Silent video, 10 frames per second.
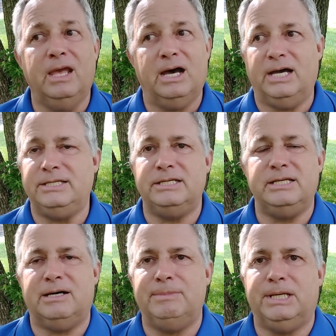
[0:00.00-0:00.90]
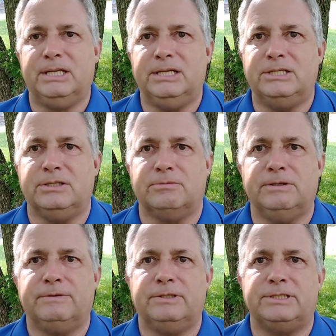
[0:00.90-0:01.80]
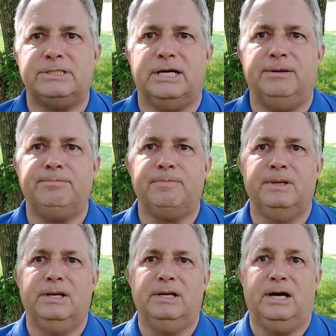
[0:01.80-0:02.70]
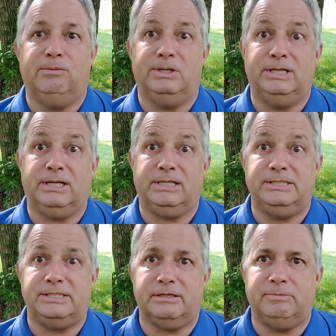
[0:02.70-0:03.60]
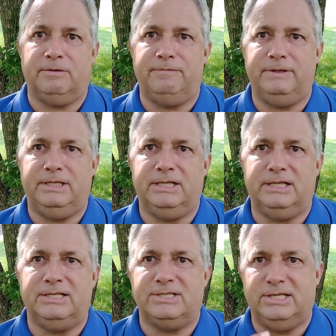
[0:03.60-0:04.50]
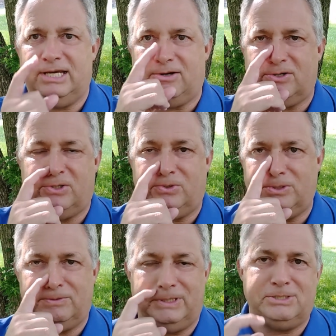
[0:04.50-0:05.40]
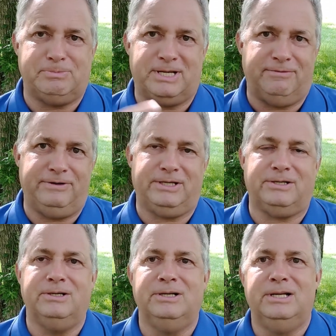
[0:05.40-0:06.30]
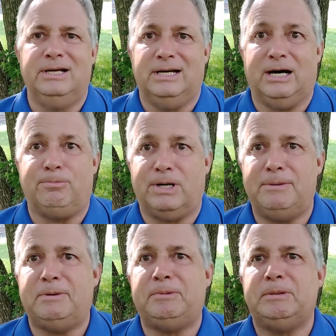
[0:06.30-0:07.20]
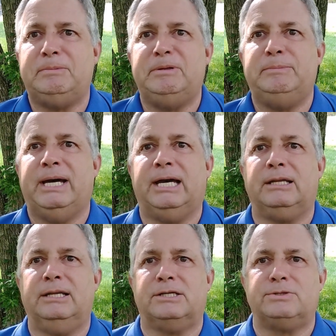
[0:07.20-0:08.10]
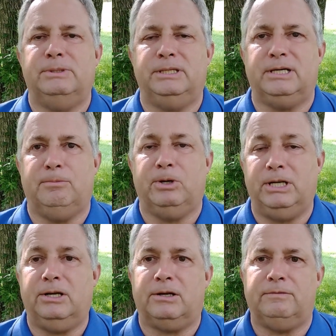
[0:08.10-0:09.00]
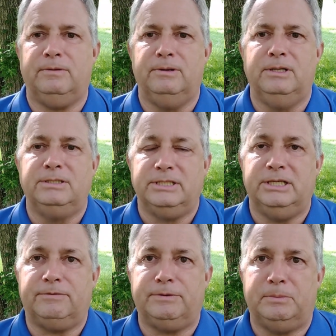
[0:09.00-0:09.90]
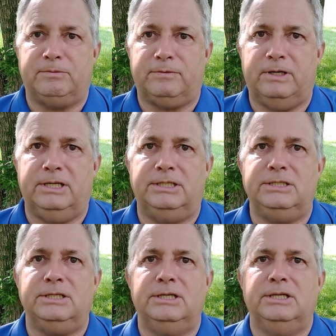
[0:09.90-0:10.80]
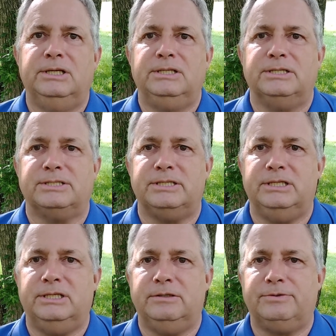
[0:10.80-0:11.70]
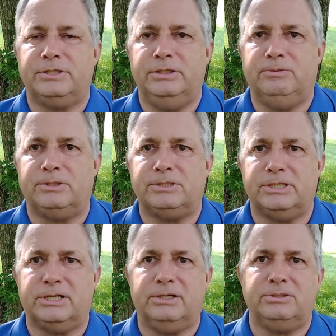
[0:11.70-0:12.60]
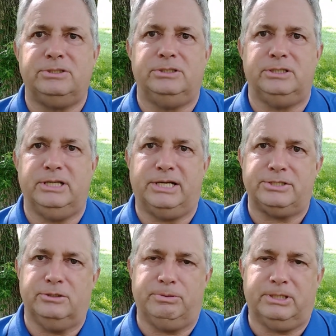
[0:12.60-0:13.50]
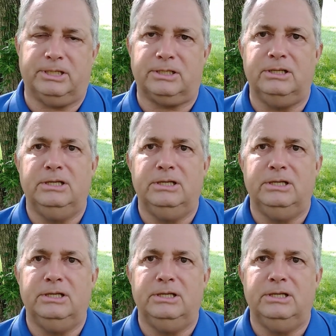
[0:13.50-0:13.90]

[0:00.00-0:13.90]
I did not make it into the river this time. I wanted to at least stick my feet in and see how cold it was, but I figure I'll probably be back next week. I'm waiting on to hear from a friend to see if she wants to go to the national park.